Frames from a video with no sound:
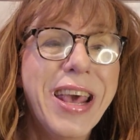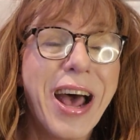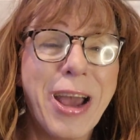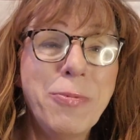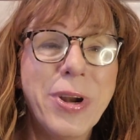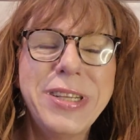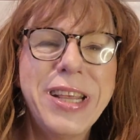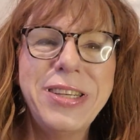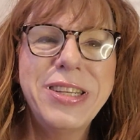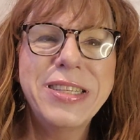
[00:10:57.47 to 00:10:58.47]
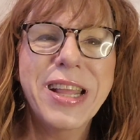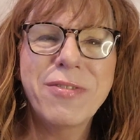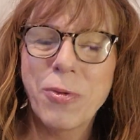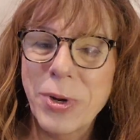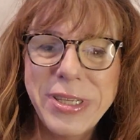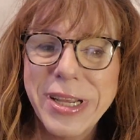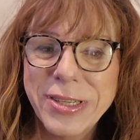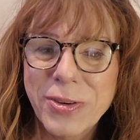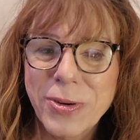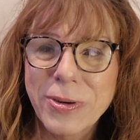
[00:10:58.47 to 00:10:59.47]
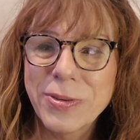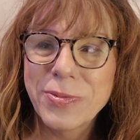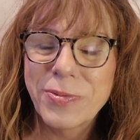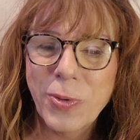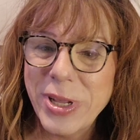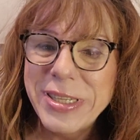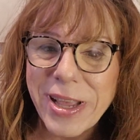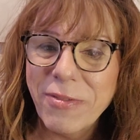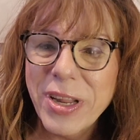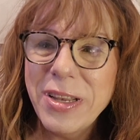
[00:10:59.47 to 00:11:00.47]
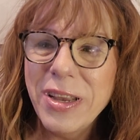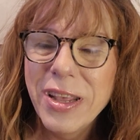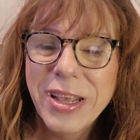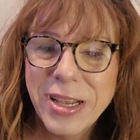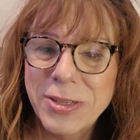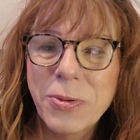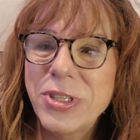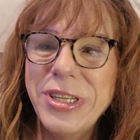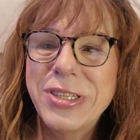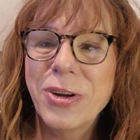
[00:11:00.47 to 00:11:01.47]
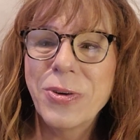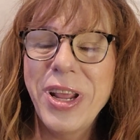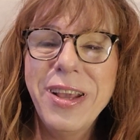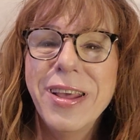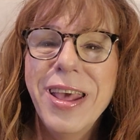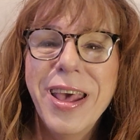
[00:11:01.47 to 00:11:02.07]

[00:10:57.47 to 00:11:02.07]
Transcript: I want to say she's like 46 or 47 is what she's turning.